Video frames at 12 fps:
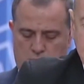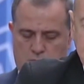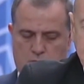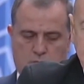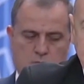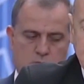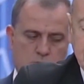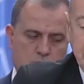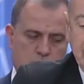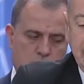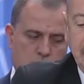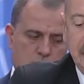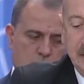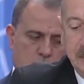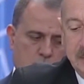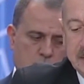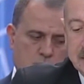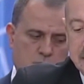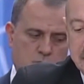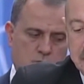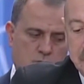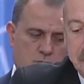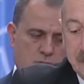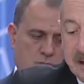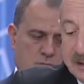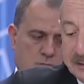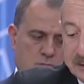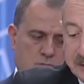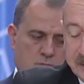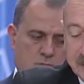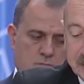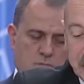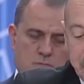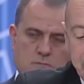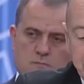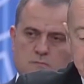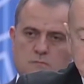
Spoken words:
(not speaking)